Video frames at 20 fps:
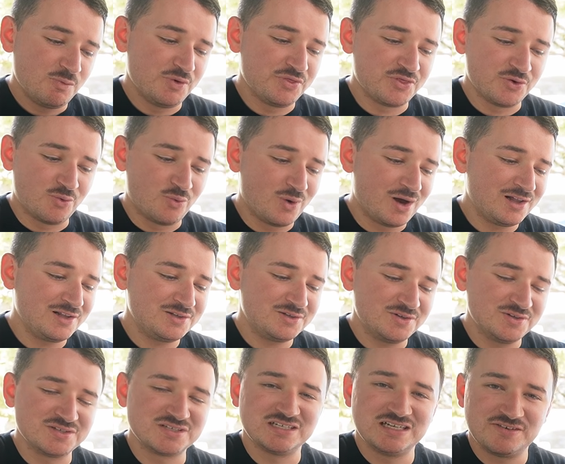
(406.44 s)
with the
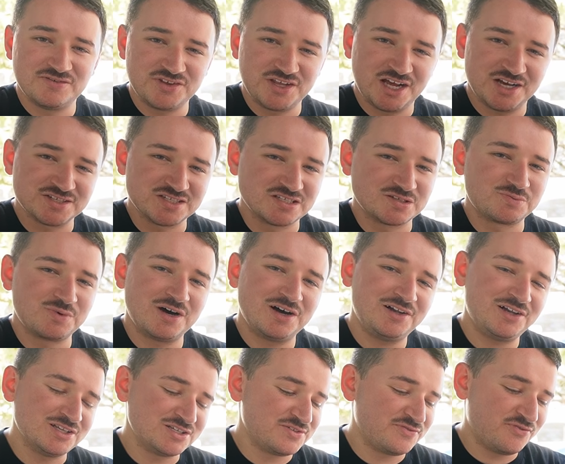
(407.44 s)
weld-ons and everything else as
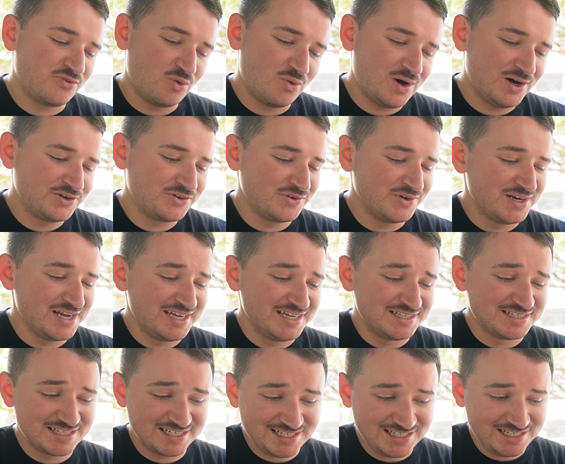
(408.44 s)
well, is
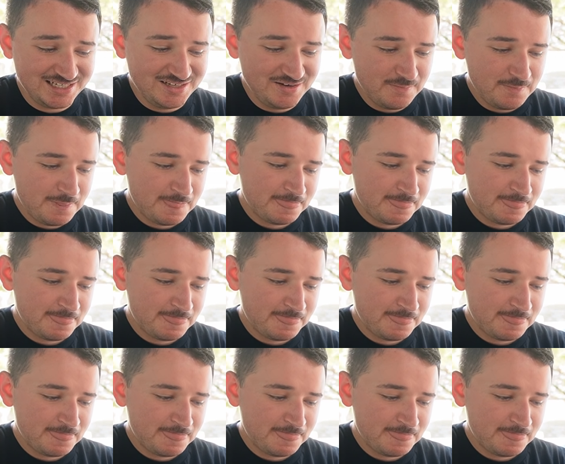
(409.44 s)
418.